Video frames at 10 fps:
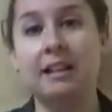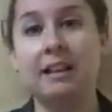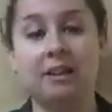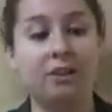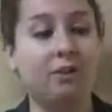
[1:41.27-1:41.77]
then
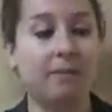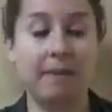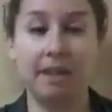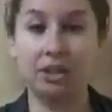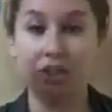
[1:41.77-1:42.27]
you can
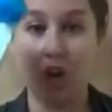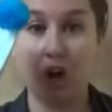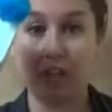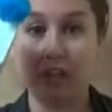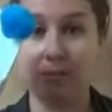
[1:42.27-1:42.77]
make it
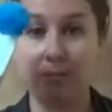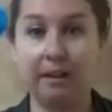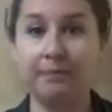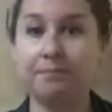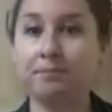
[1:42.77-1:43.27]
talk as well.